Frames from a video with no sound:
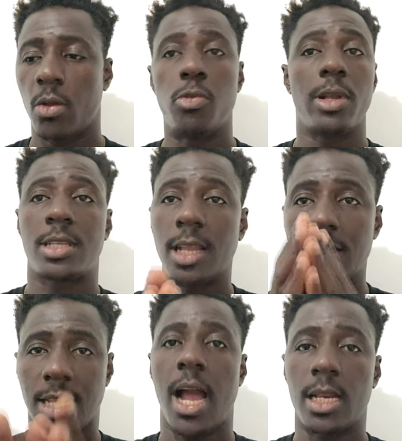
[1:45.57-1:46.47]

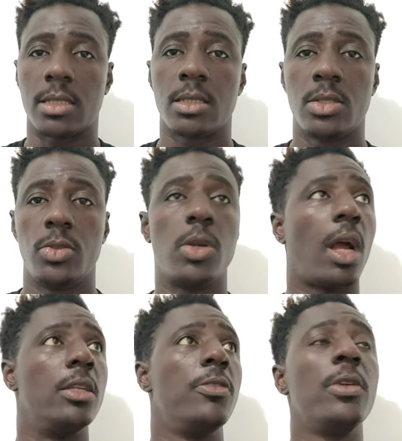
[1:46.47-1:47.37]
residence card, you
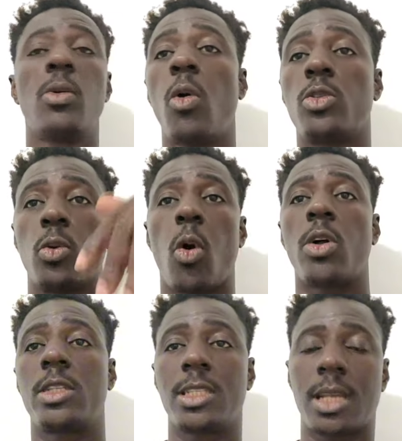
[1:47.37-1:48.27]
can even go to
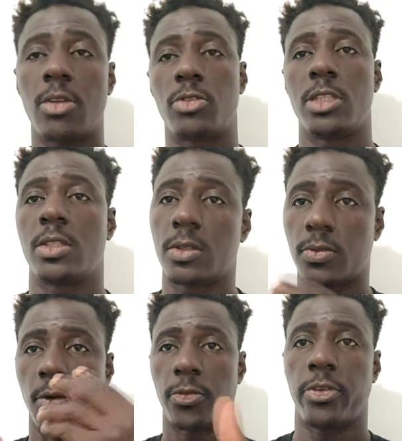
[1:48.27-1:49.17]
all these
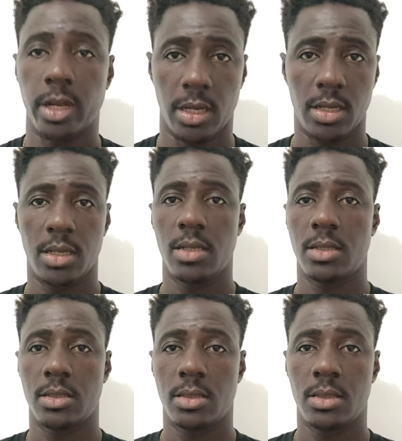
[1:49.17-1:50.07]
countries for free.
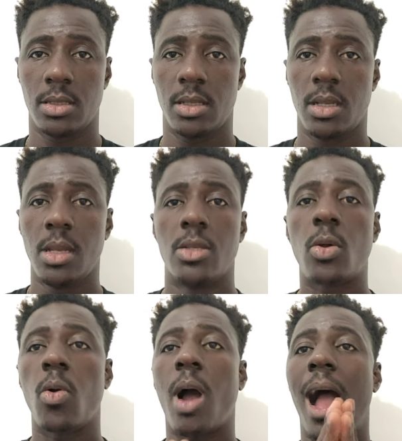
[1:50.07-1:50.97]

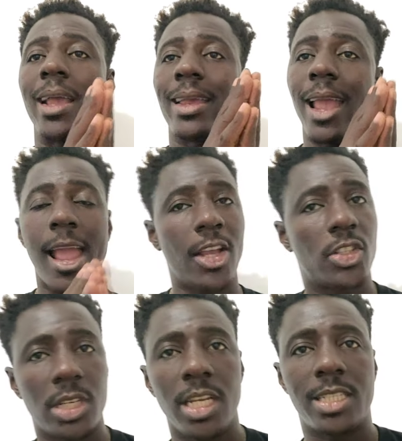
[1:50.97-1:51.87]
So I
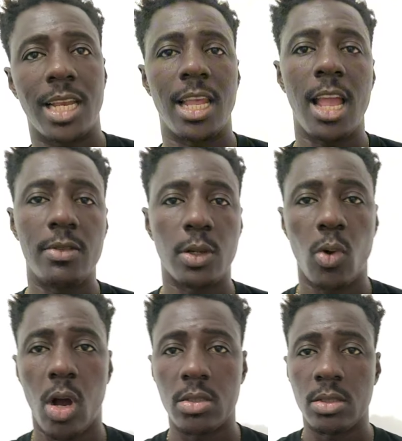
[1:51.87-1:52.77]
urge each and
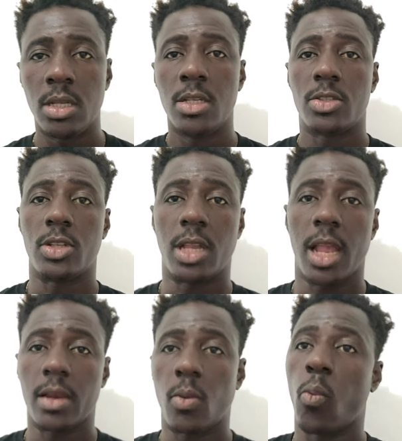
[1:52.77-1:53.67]
everyone to
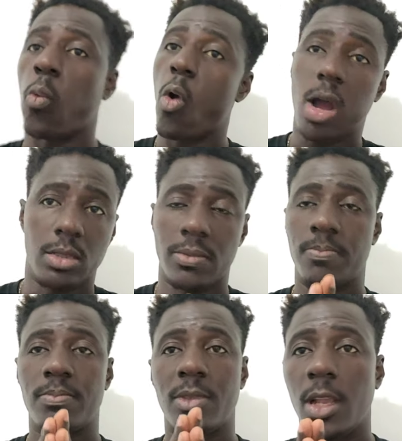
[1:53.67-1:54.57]
get one.
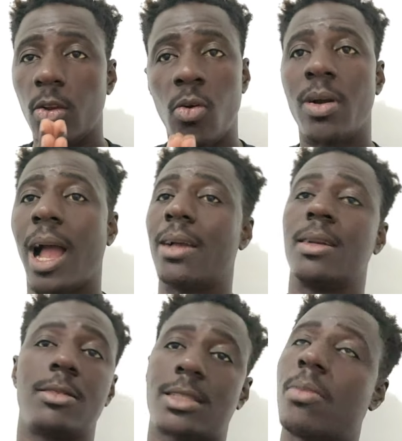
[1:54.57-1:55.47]
You know,
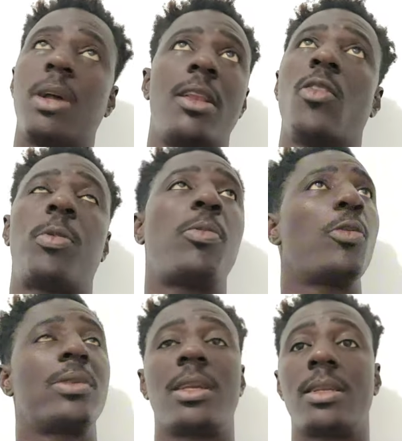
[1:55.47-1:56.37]
a lot of
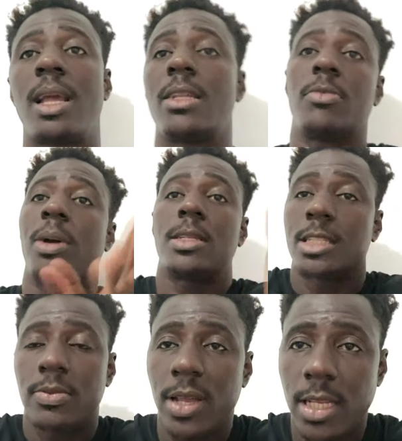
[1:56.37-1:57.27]
people would think that, but
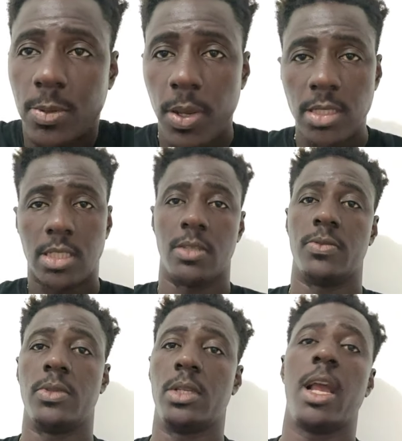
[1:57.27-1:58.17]
it's very
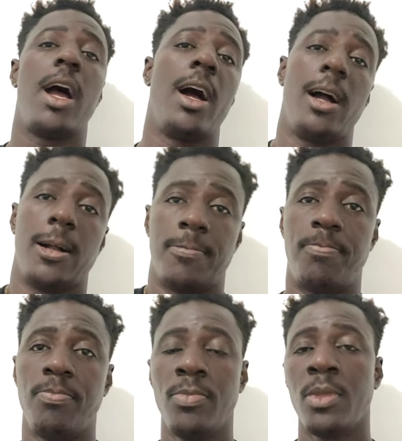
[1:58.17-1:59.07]
expensive. Yeah.
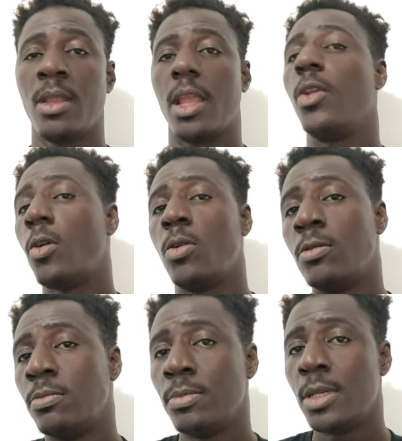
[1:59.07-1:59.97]
You know,